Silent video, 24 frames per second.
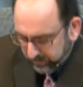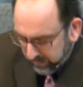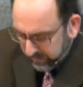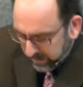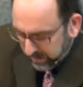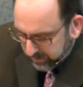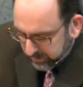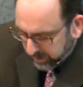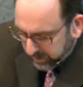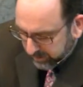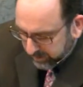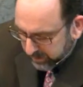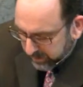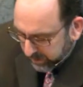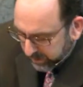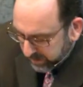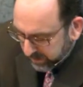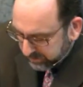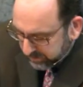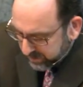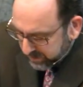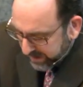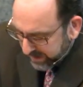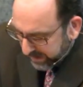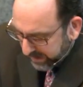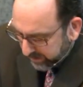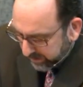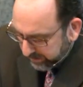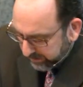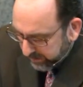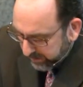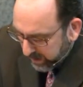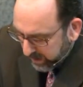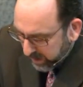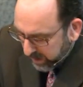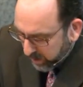So serve
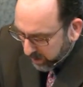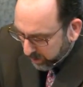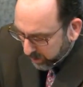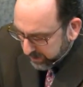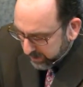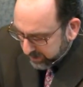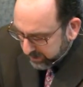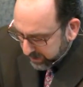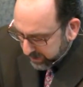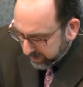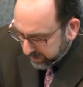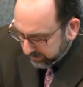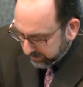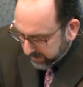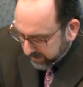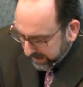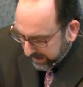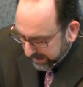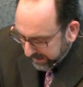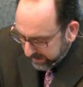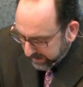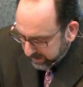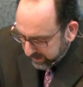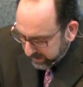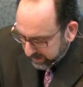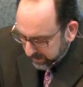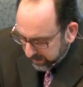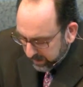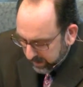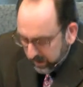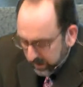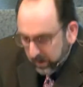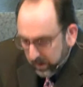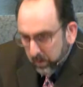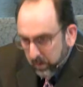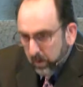self or serve God,
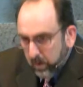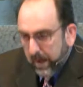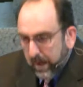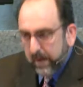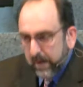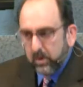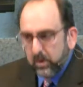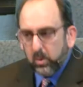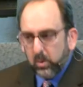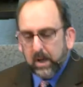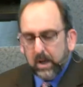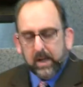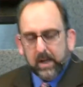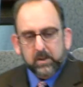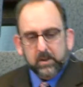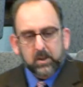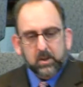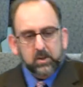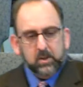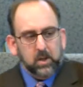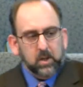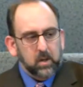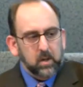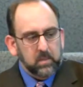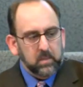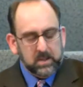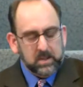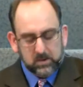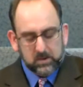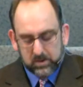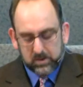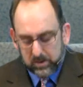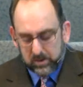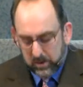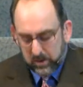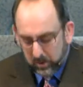either way it
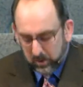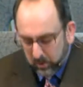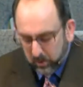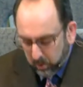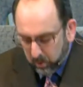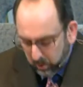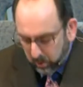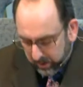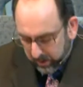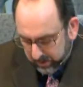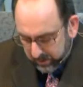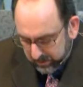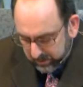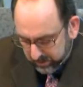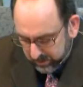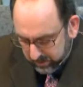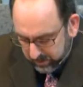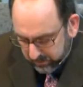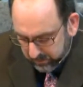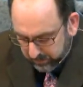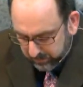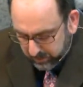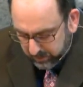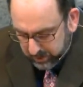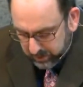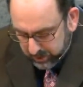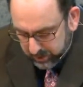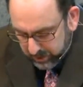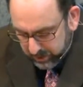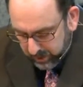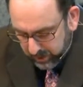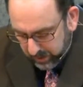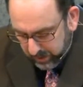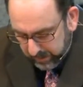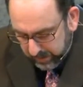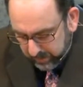determines the course for
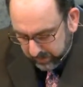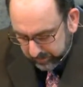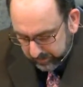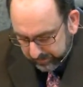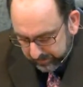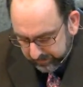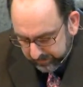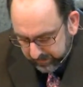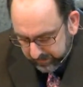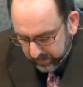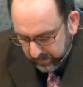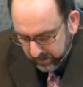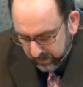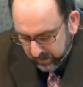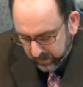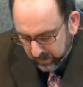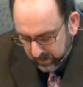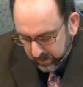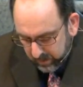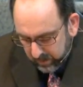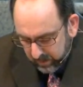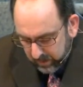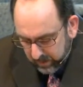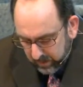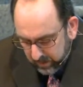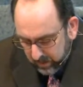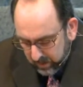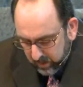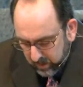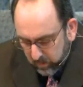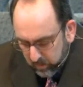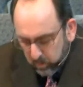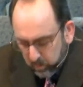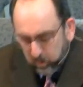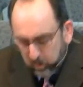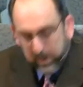sure,
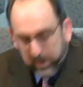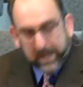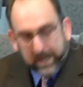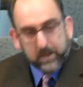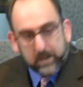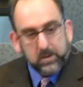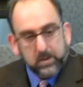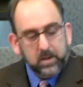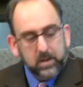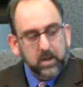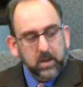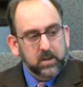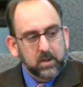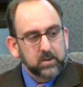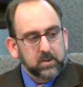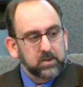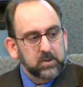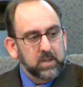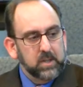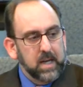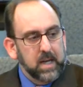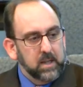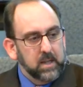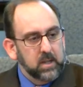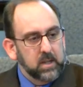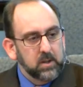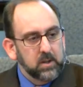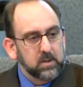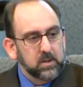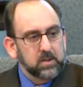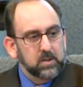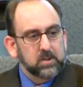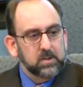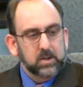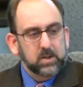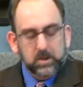but understand that your
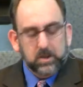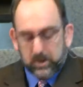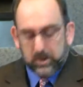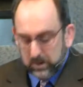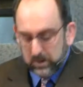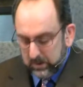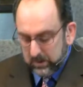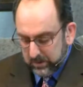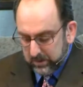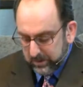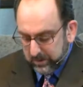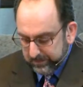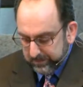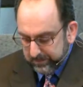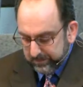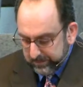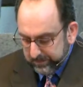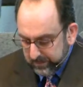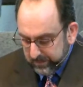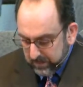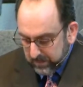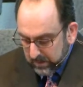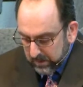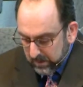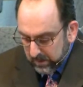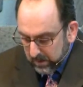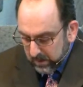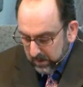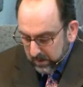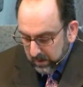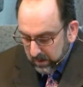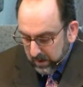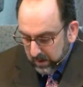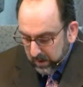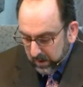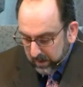decisions
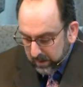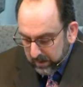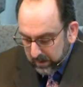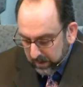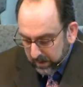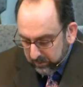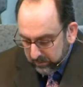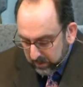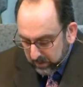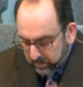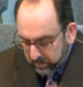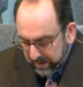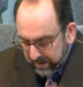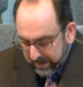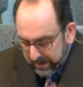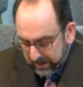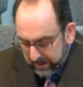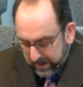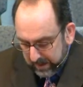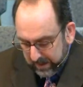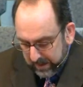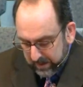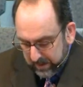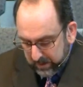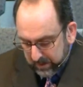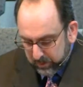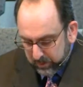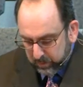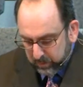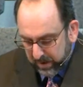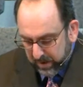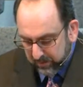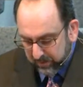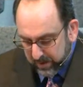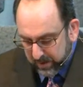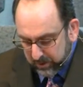are governed by God and His
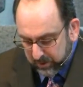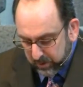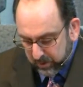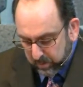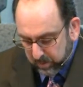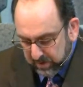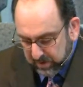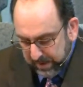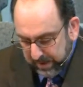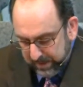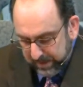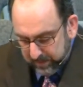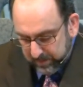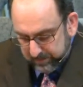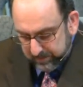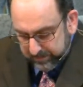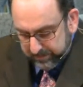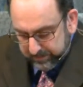providential plan.